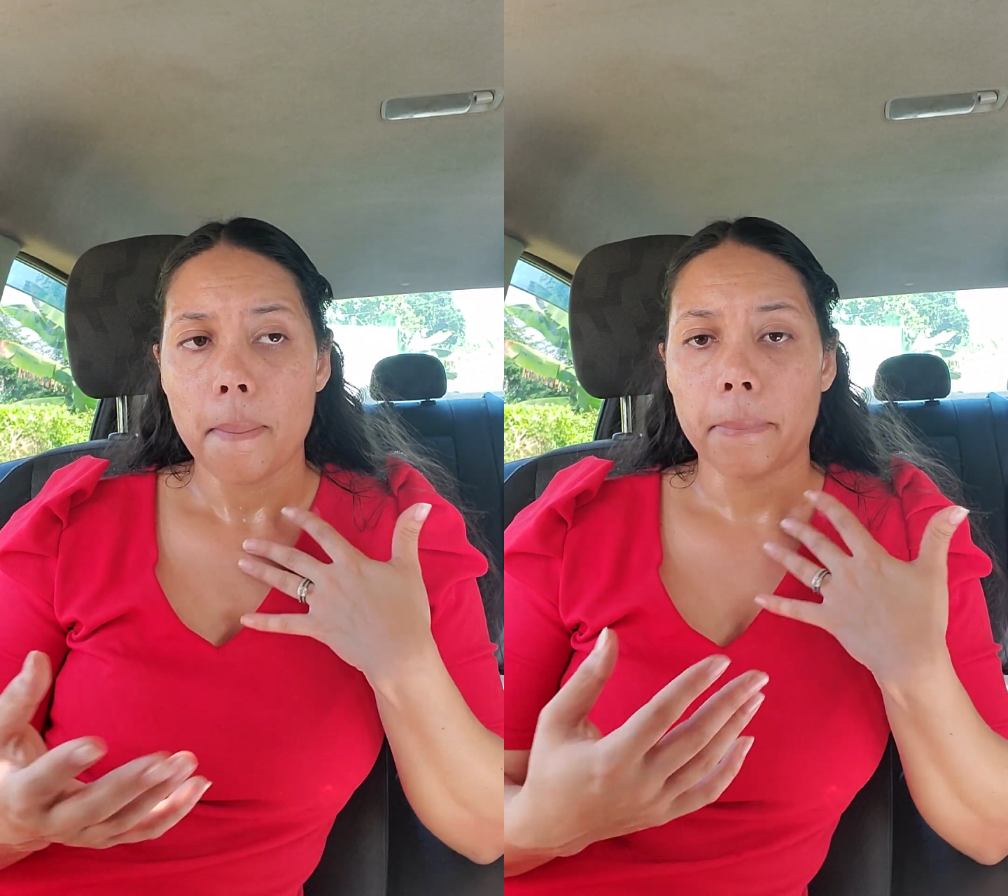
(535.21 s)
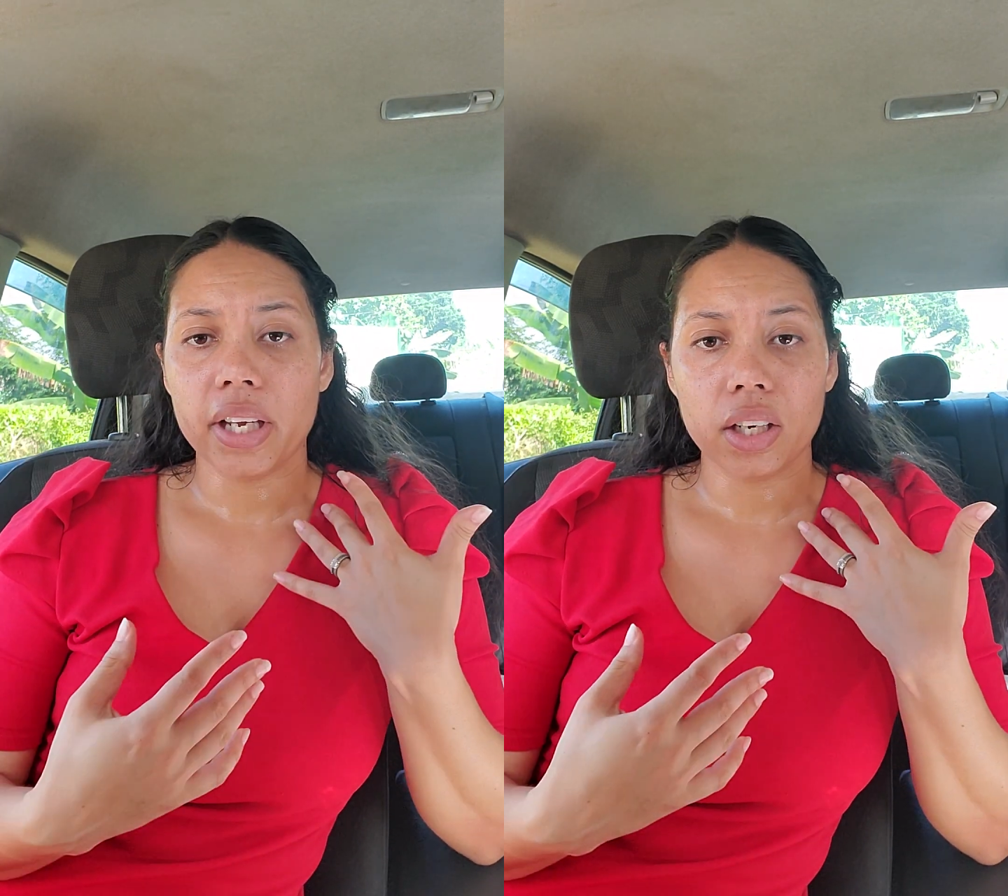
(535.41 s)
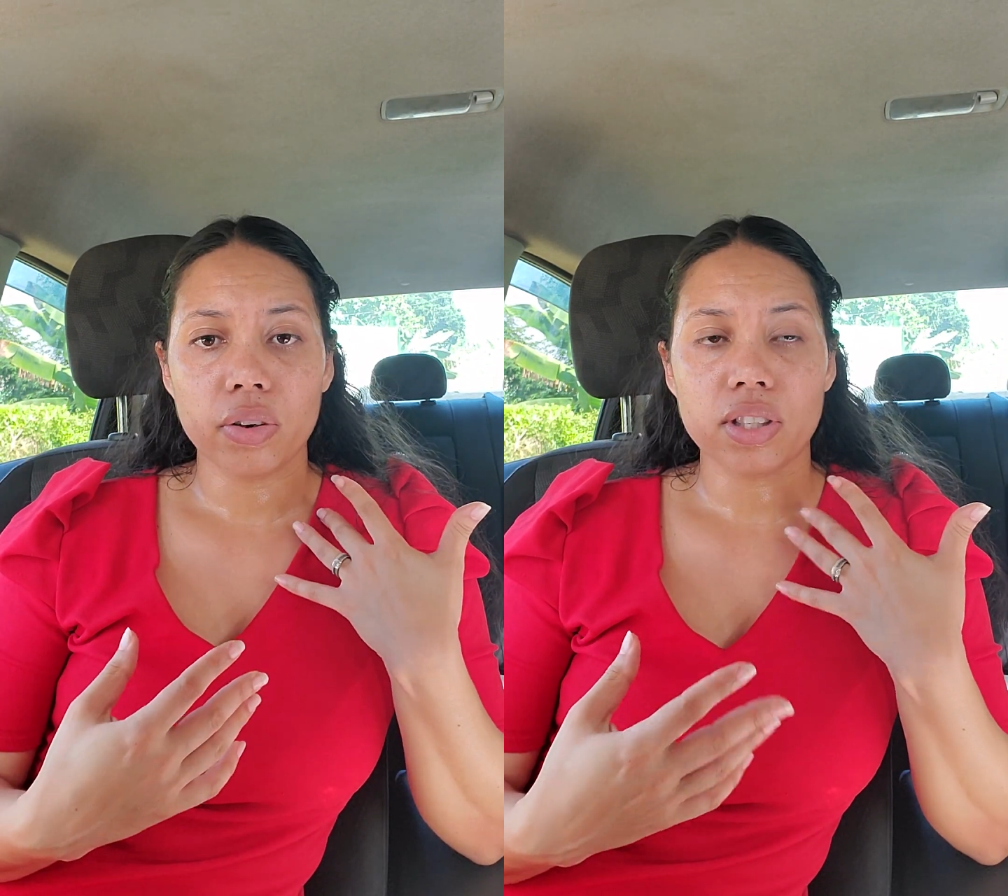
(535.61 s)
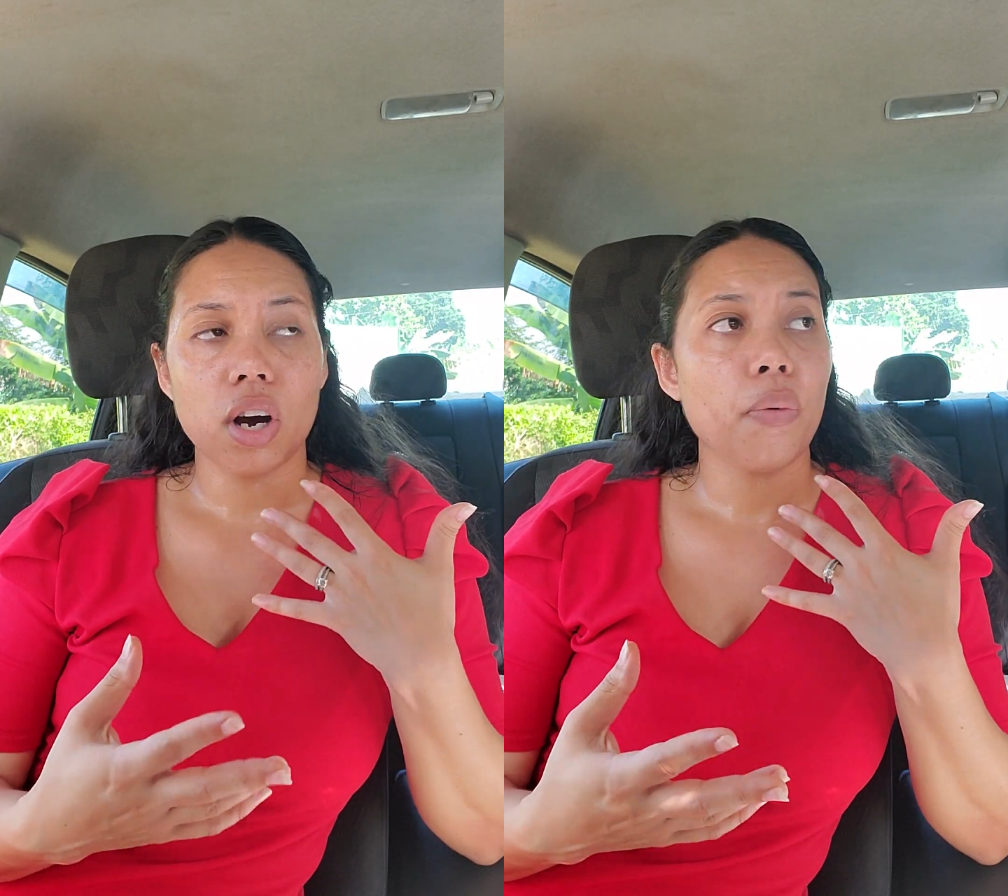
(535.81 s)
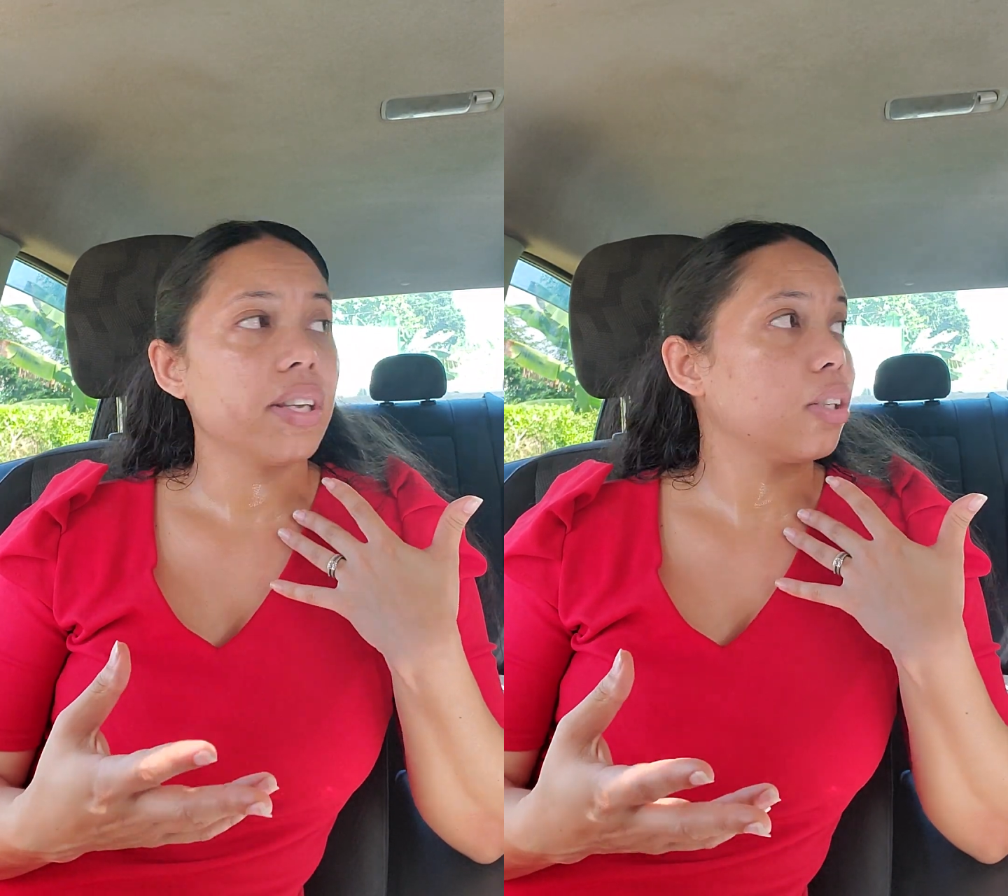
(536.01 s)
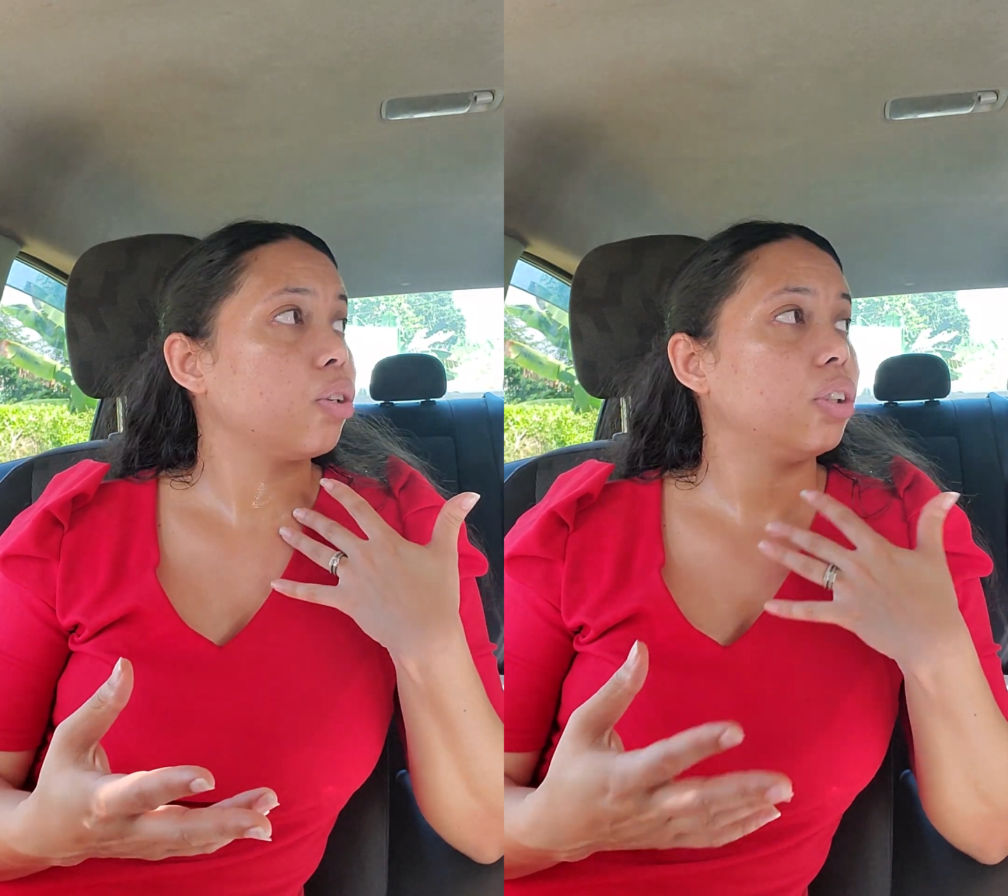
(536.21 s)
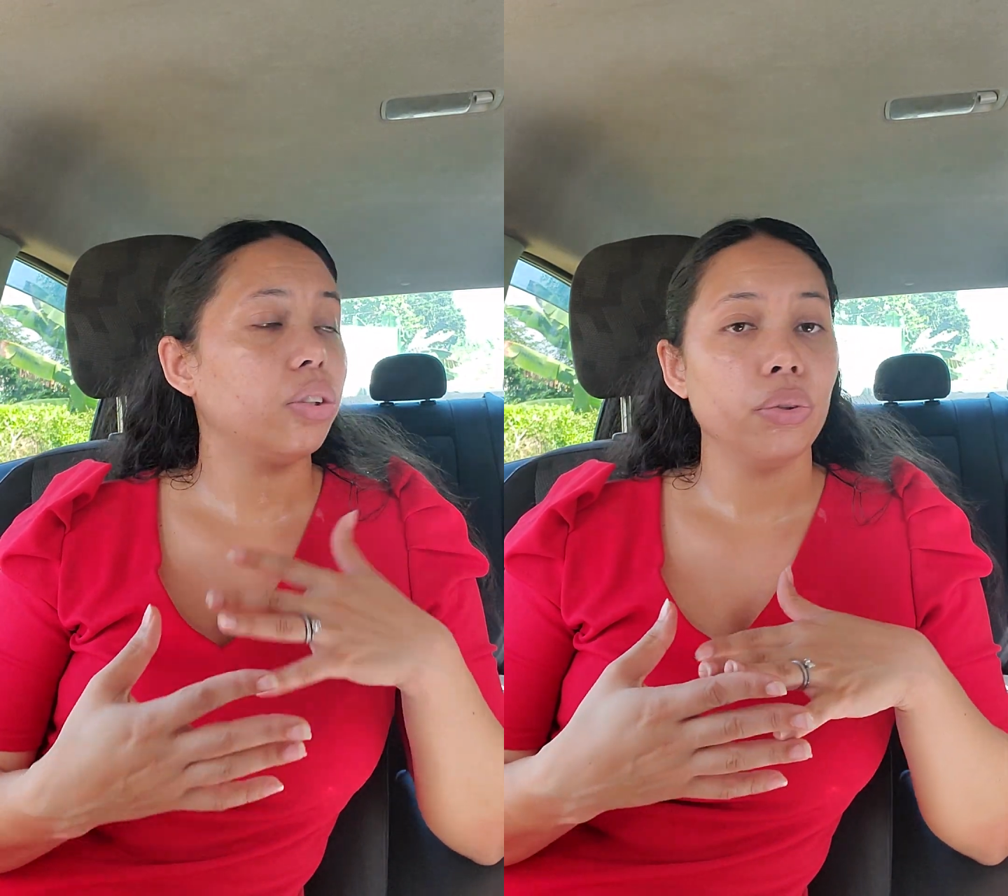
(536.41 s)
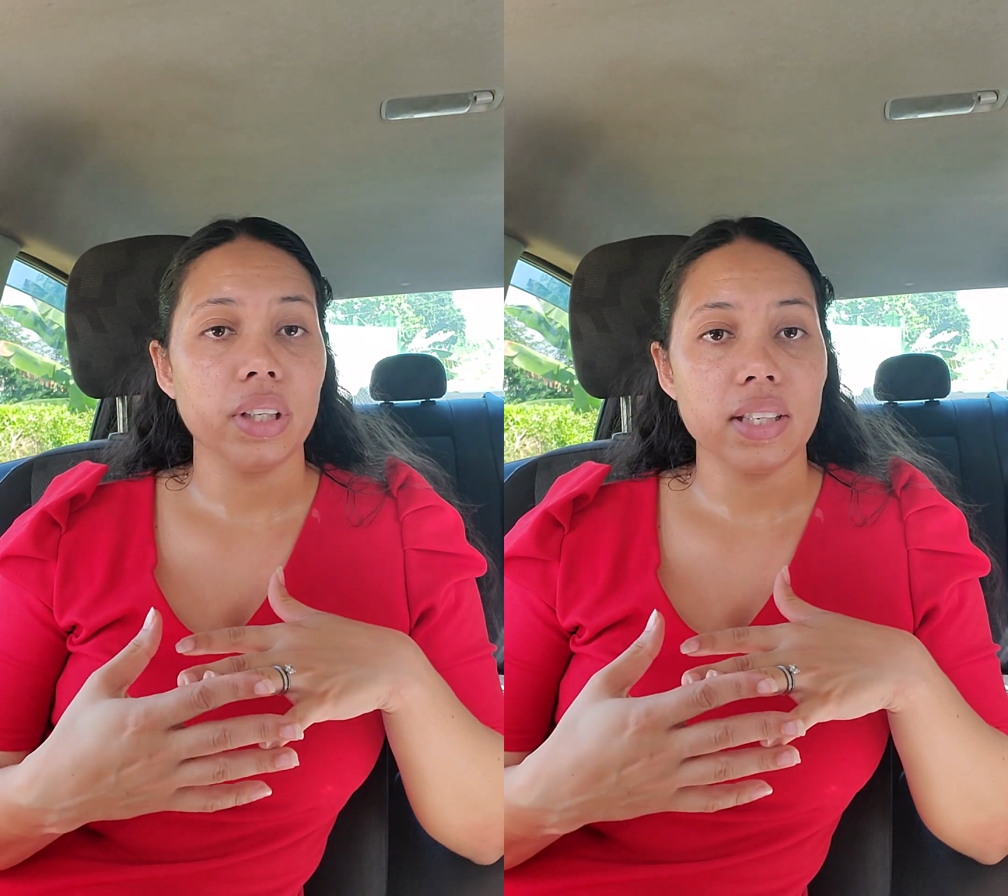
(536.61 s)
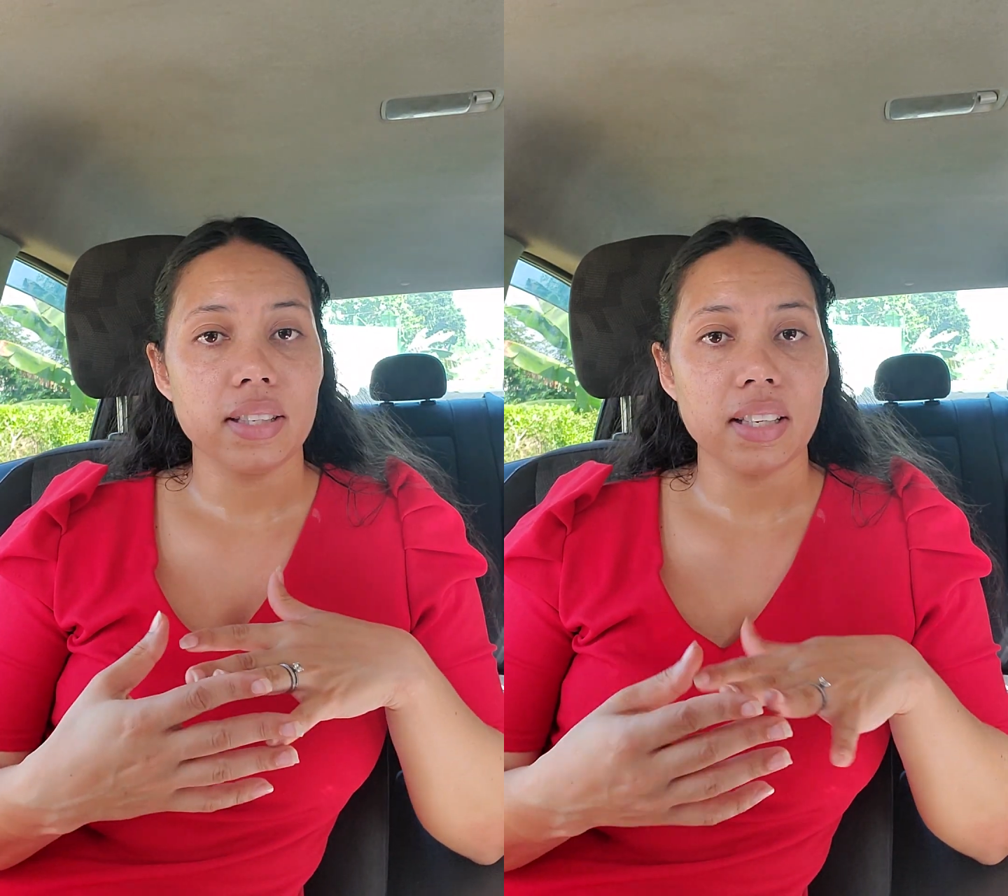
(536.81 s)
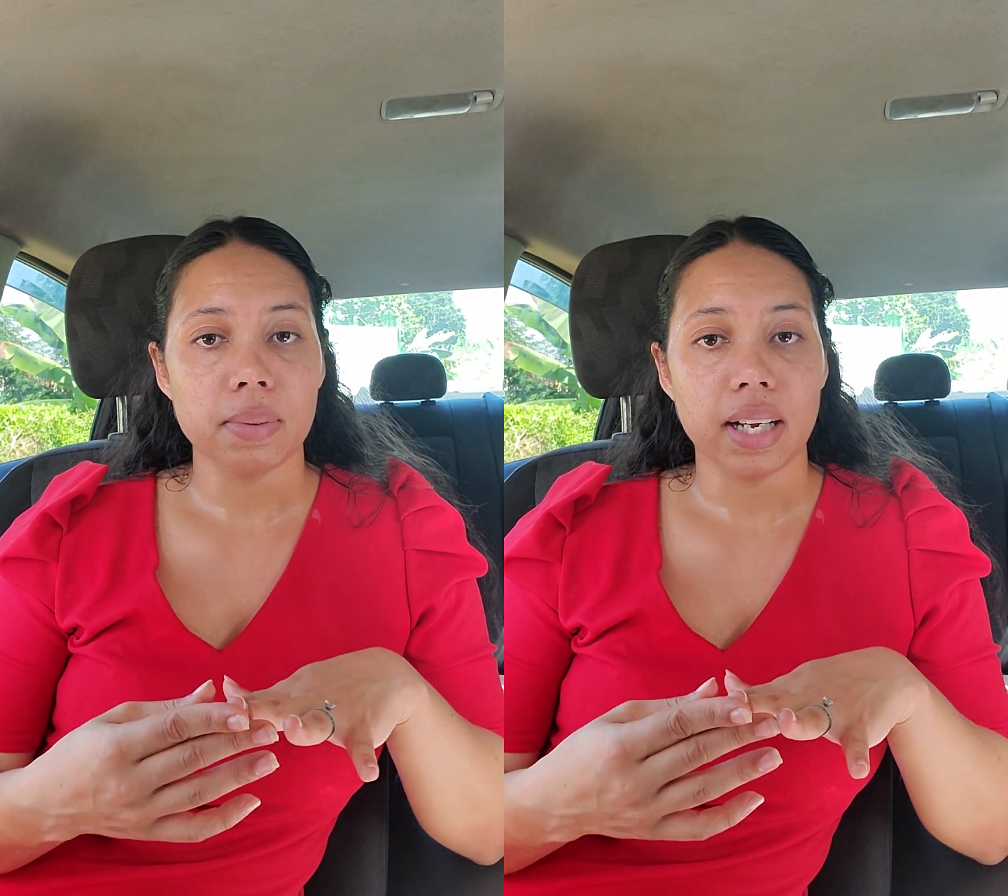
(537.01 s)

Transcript: But it's always good to do these things,